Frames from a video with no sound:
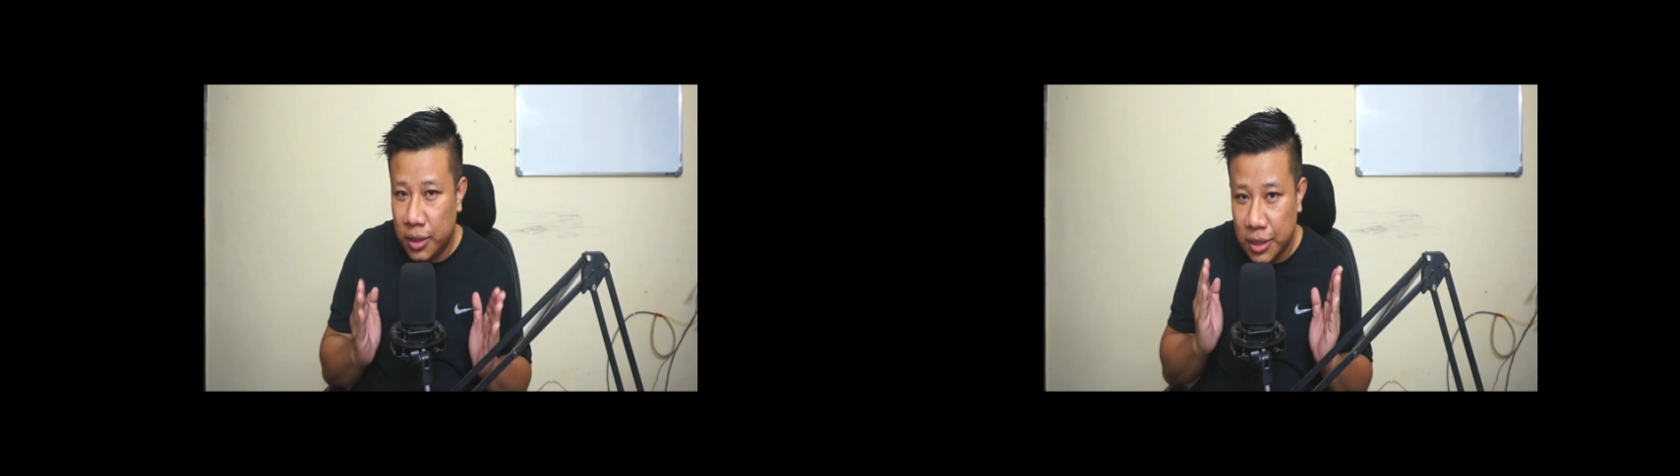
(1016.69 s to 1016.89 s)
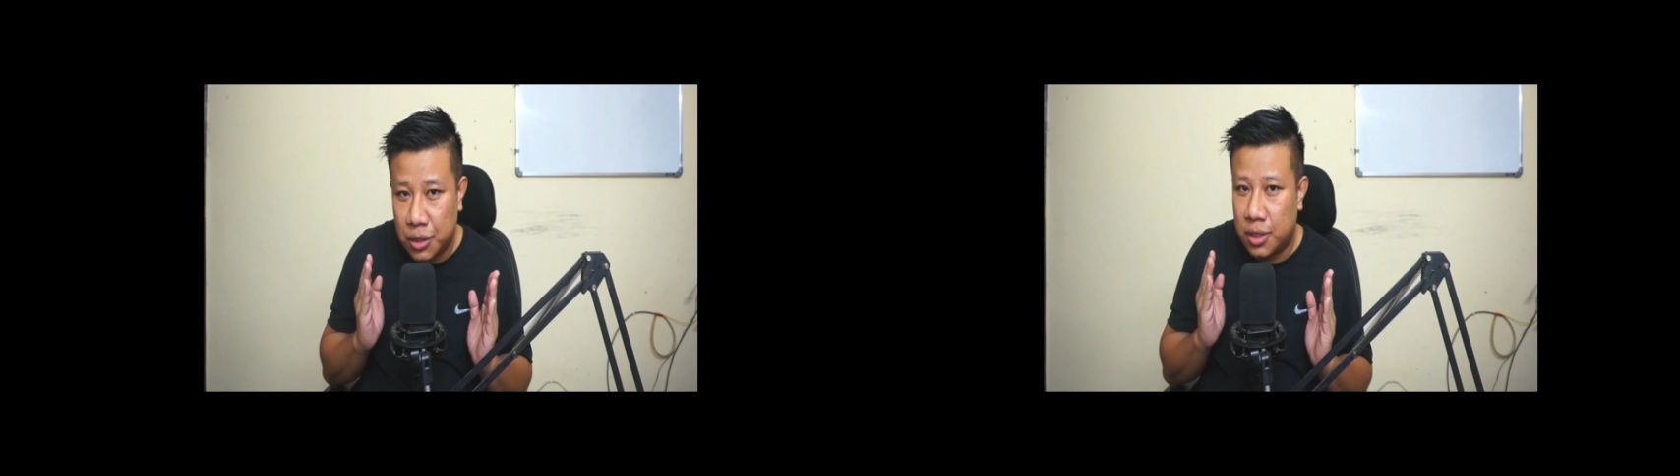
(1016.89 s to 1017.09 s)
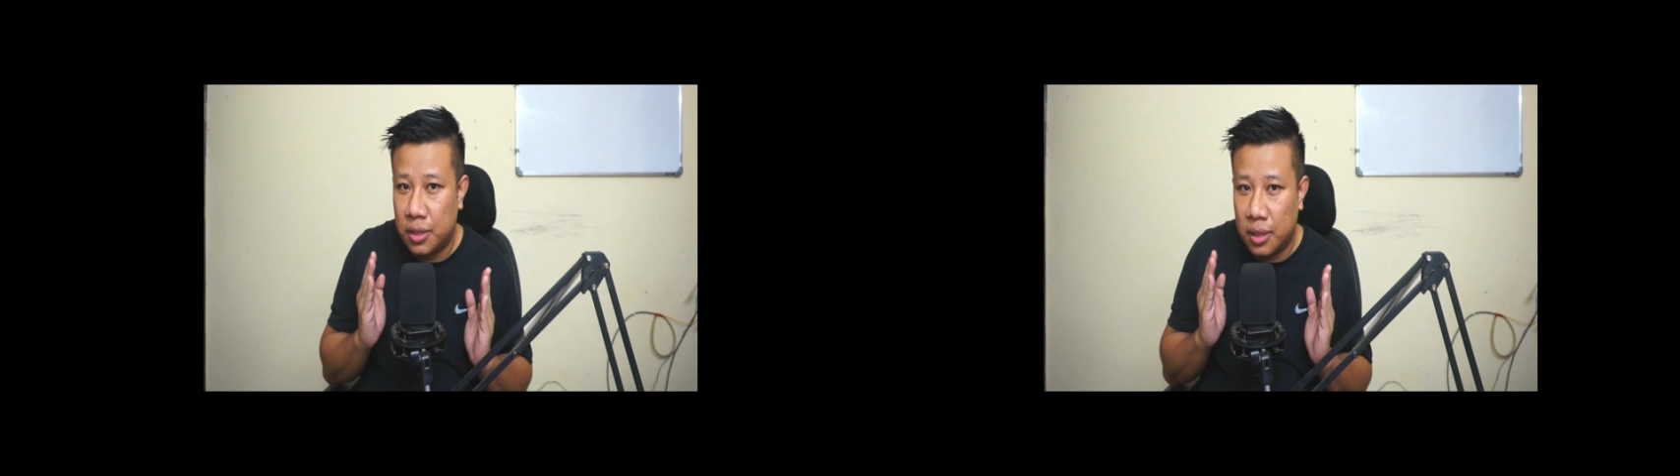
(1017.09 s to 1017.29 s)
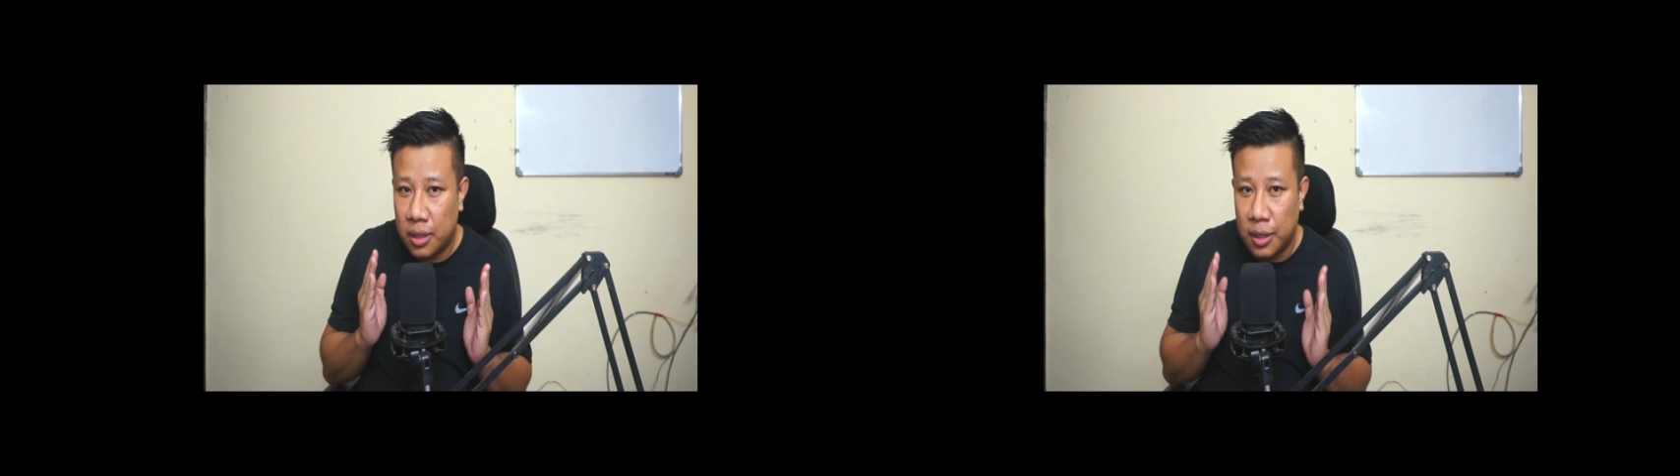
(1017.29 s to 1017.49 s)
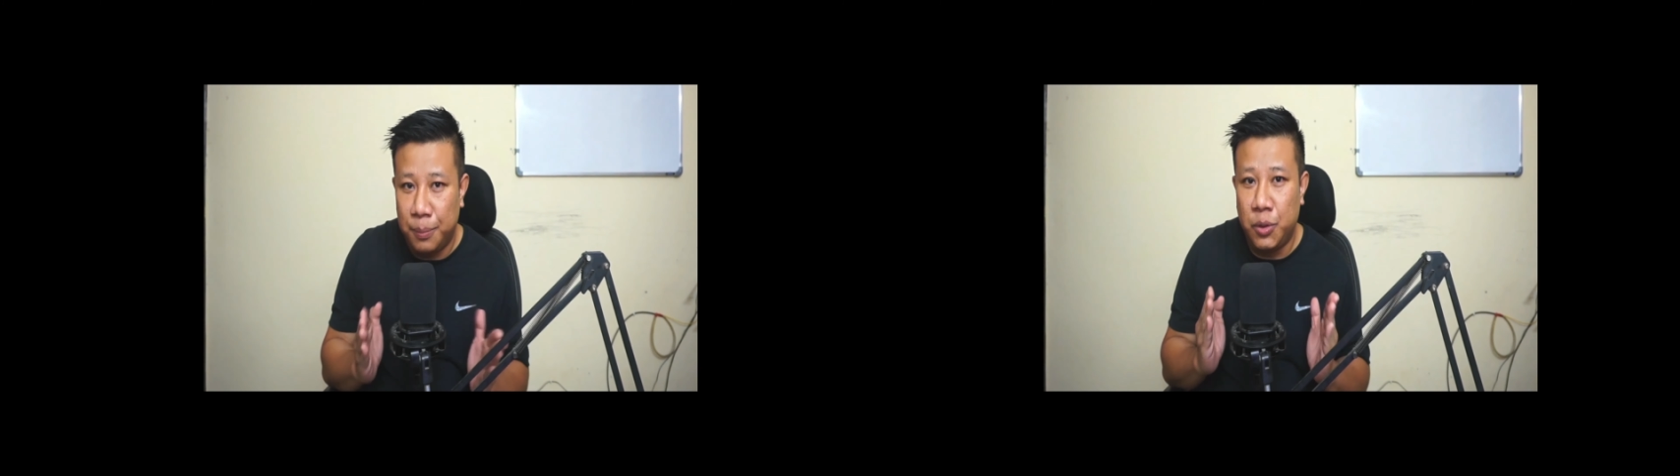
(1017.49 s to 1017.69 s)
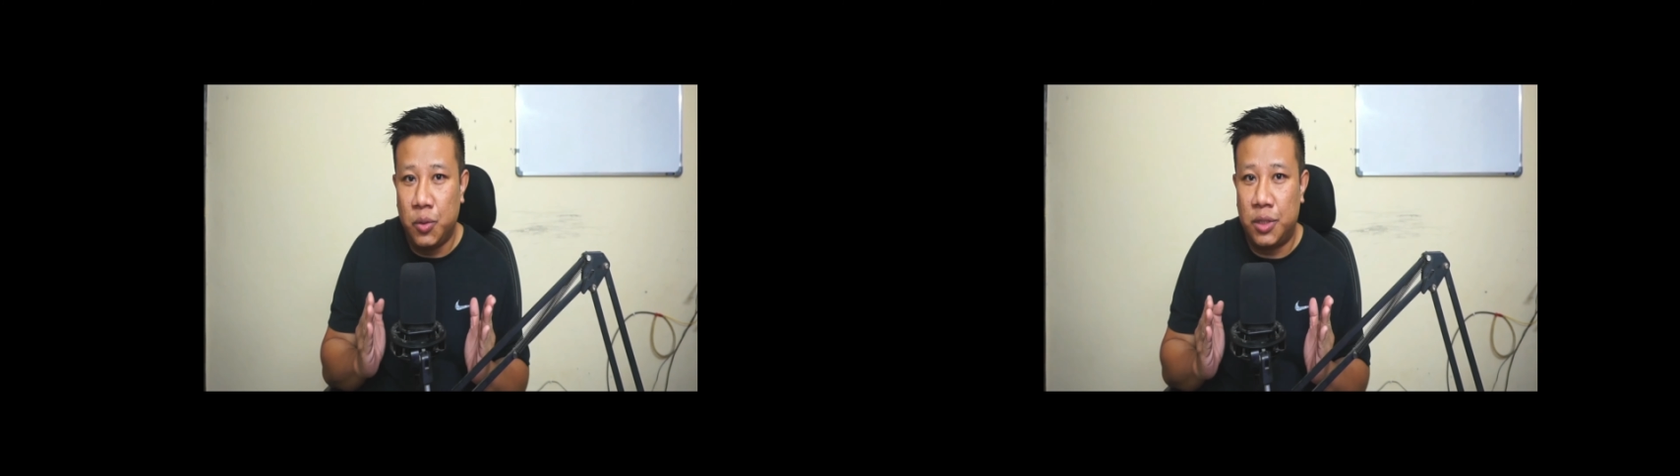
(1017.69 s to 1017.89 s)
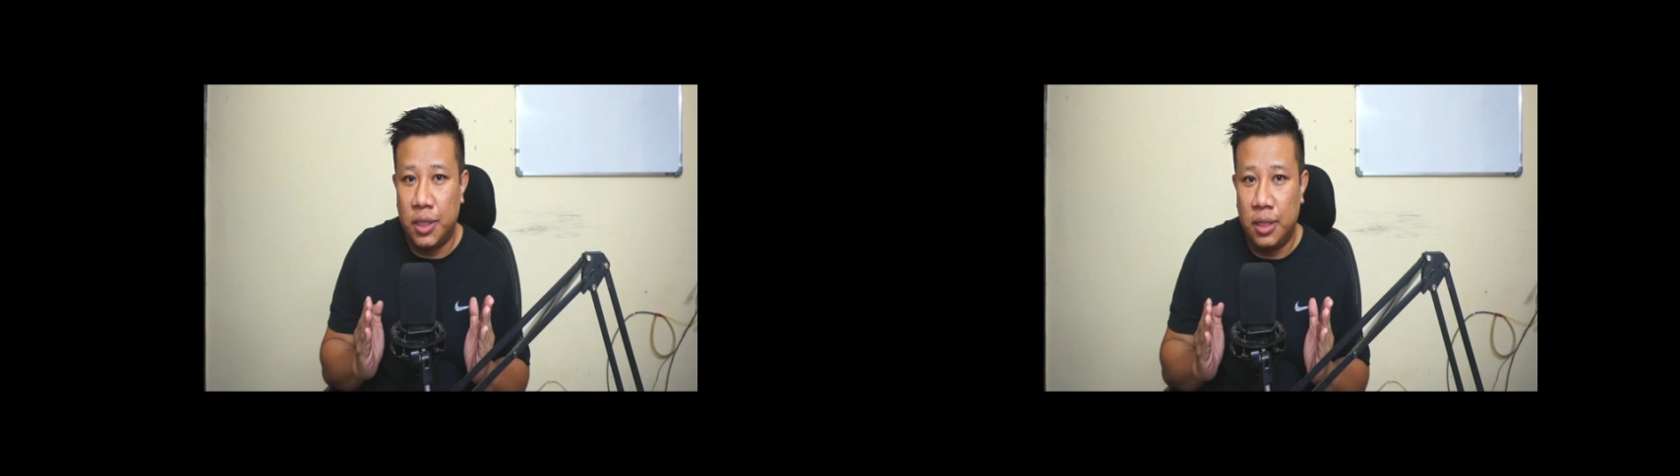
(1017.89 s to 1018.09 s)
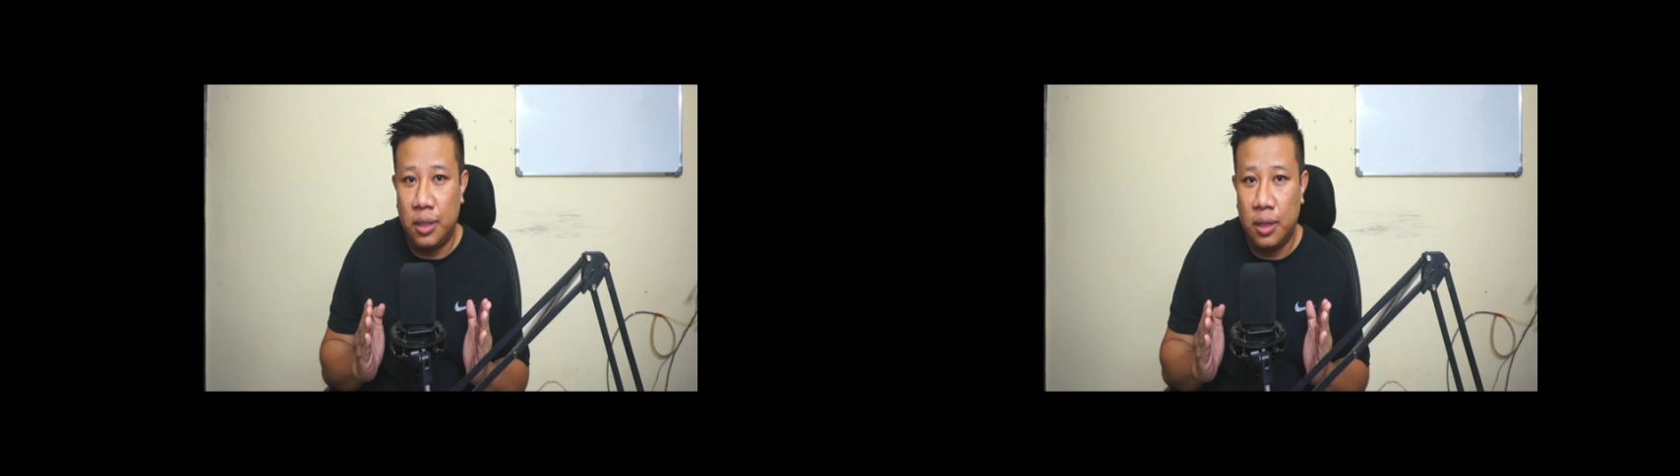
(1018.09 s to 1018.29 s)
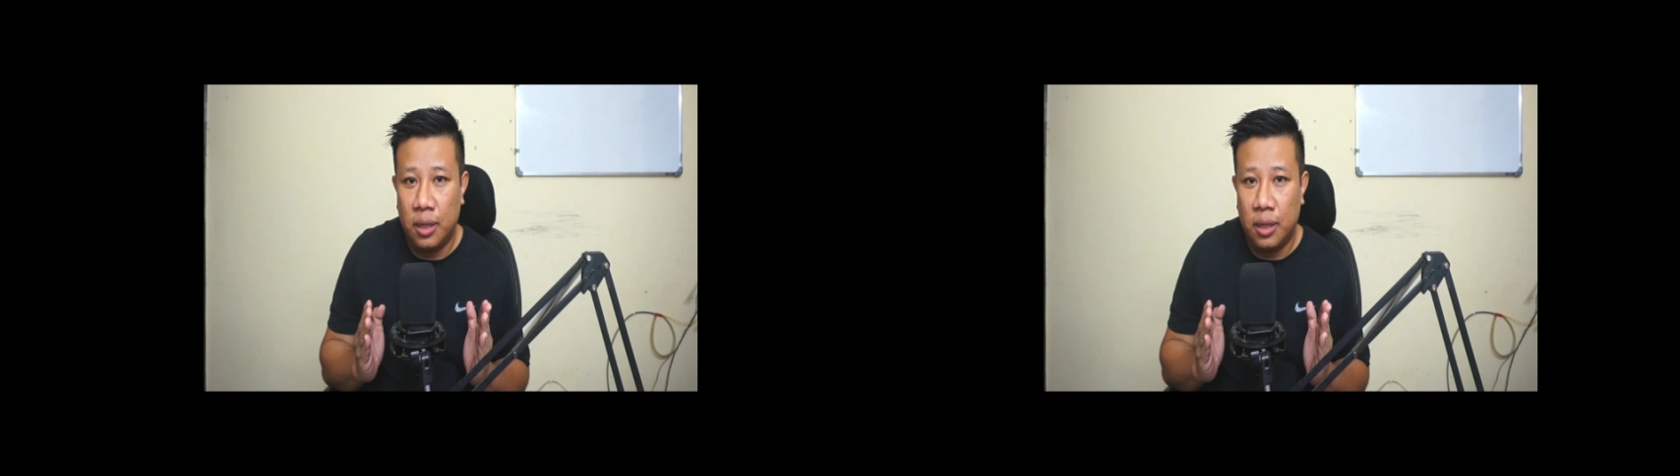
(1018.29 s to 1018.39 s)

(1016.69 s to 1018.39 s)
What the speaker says: this community,